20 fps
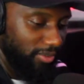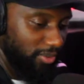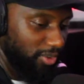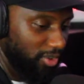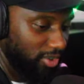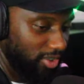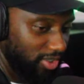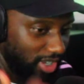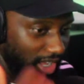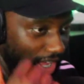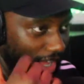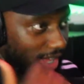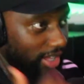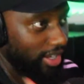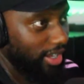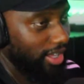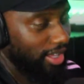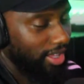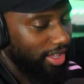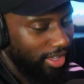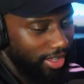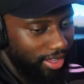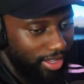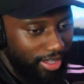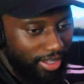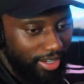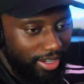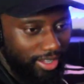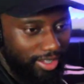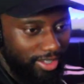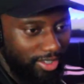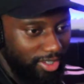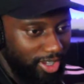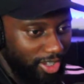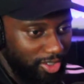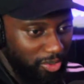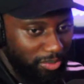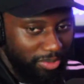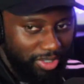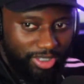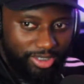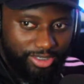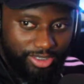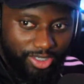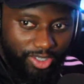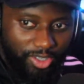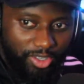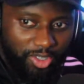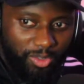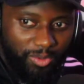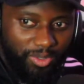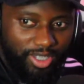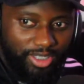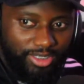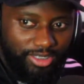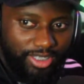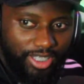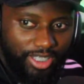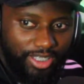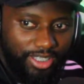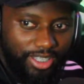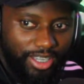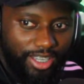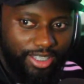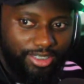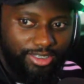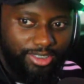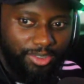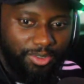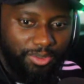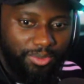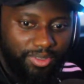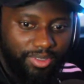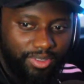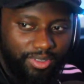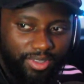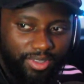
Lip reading: you're high and that, like you'll be slurring your words and that. You get it? So